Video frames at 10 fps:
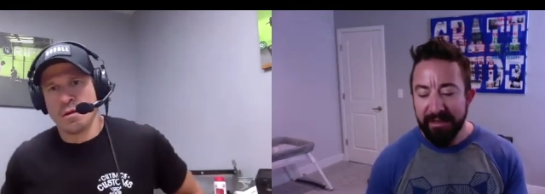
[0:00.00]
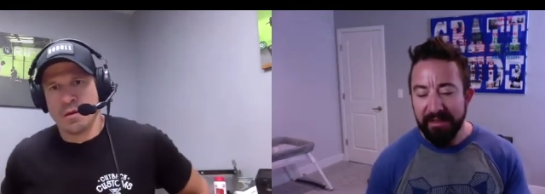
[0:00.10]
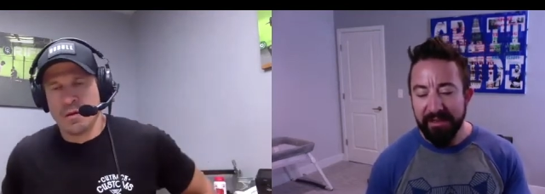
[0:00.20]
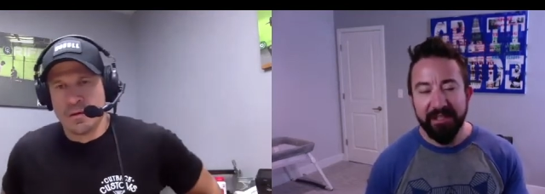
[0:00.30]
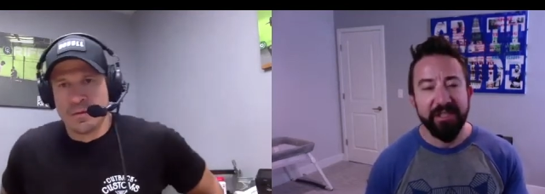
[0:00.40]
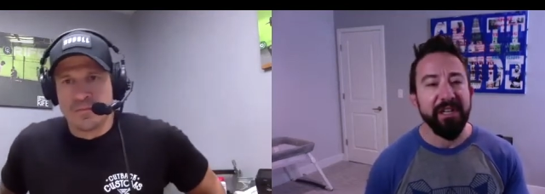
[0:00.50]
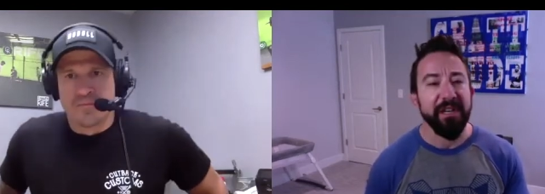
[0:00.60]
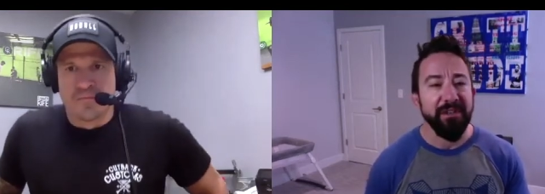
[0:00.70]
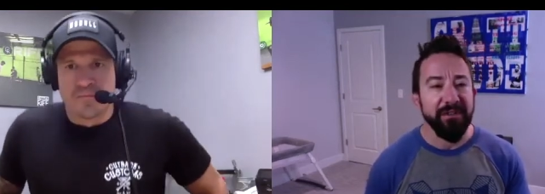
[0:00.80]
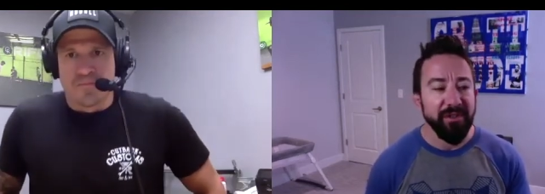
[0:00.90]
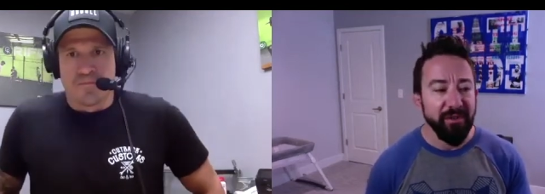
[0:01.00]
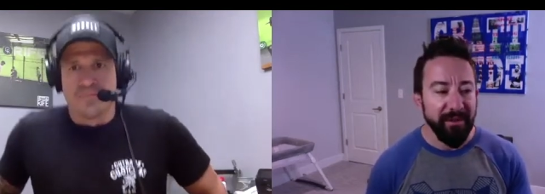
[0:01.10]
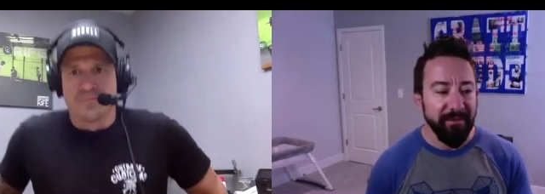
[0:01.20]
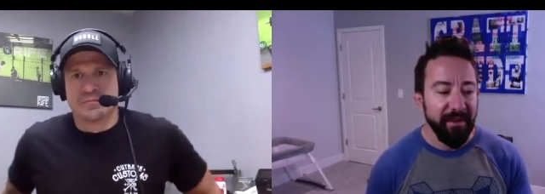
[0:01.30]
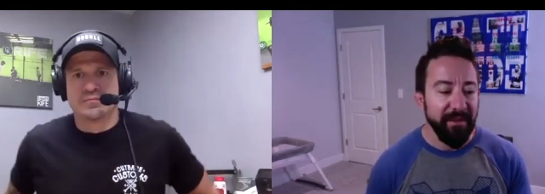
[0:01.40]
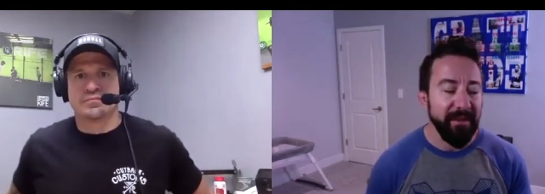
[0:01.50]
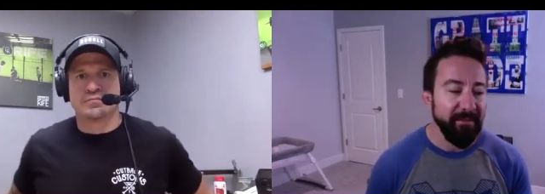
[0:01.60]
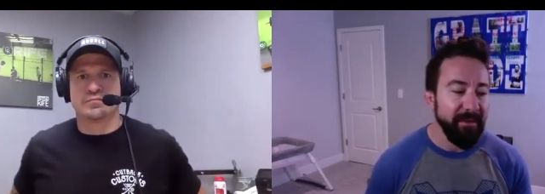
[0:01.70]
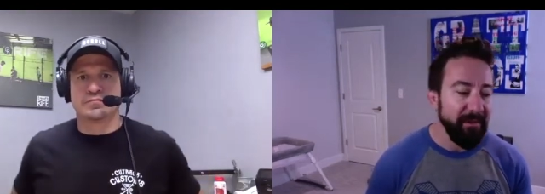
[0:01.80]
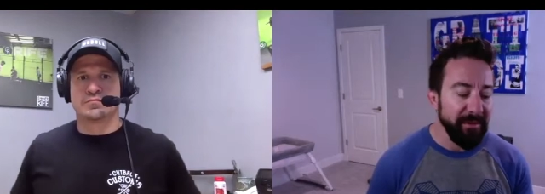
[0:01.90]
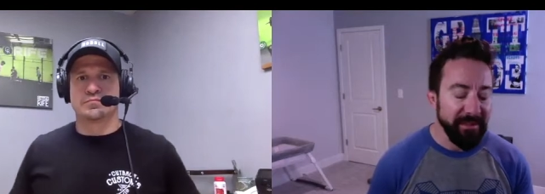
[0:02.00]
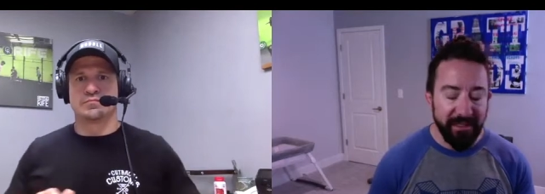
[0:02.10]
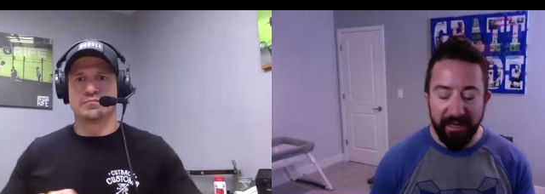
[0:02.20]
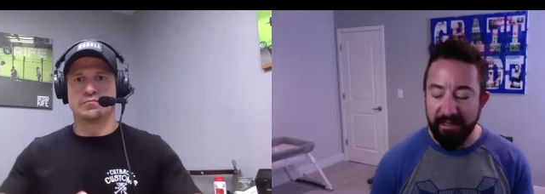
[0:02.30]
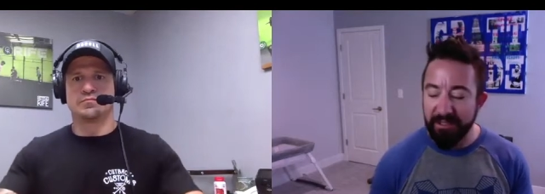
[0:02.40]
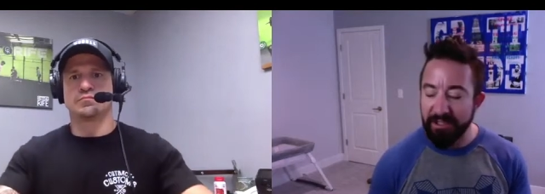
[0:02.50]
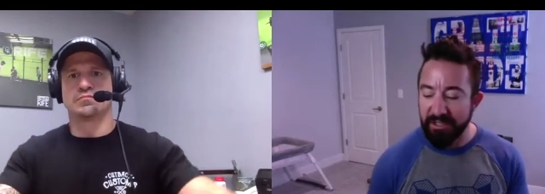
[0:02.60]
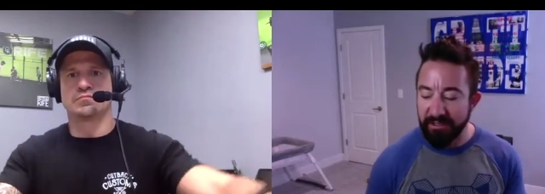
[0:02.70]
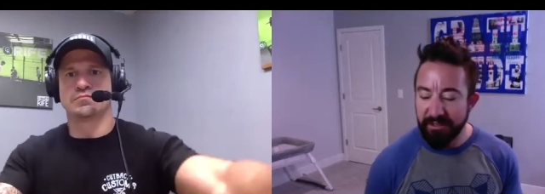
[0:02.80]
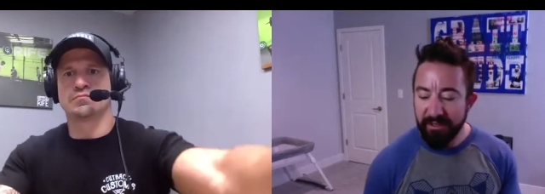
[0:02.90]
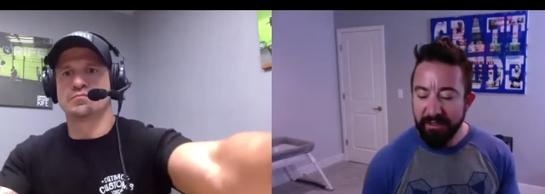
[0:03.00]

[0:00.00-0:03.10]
Speaker 1: And then just got used to it. And then, you know, went to college and